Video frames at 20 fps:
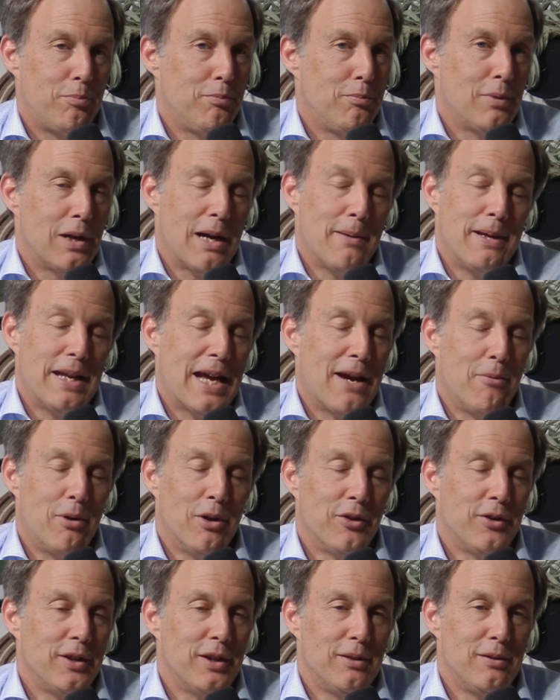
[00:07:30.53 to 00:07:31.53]
I
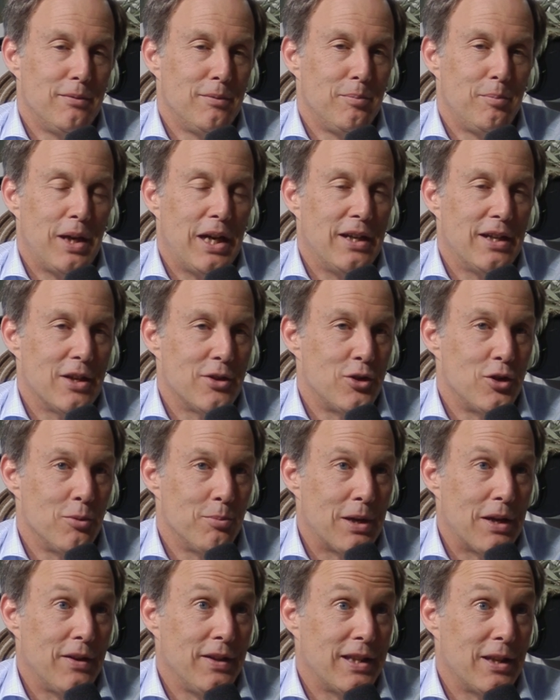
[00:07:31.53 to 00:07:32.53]
wasn't paying attention to it,
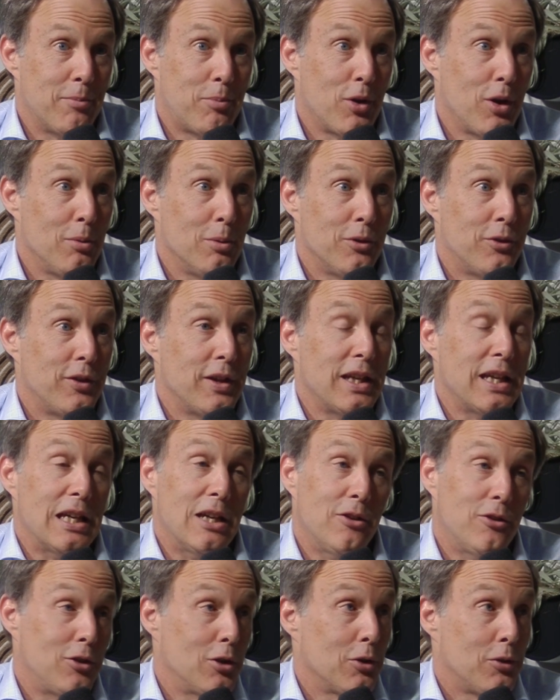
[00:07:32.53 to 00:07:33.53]
but I think that probably was the
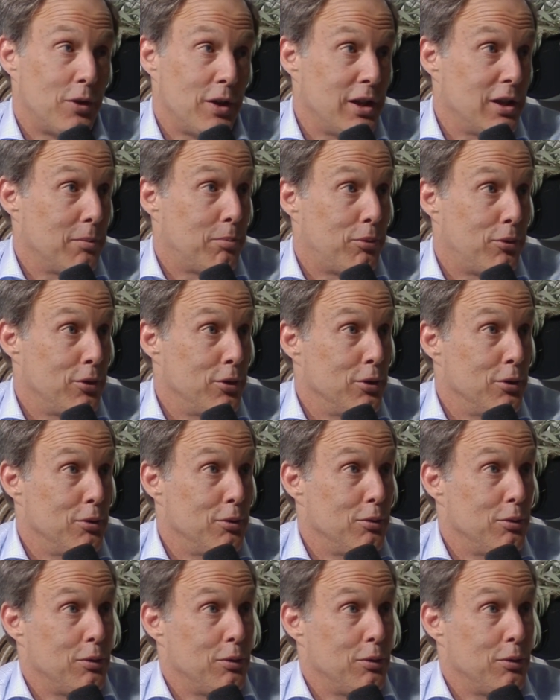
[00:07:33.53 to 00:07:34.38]
easier thing to prove.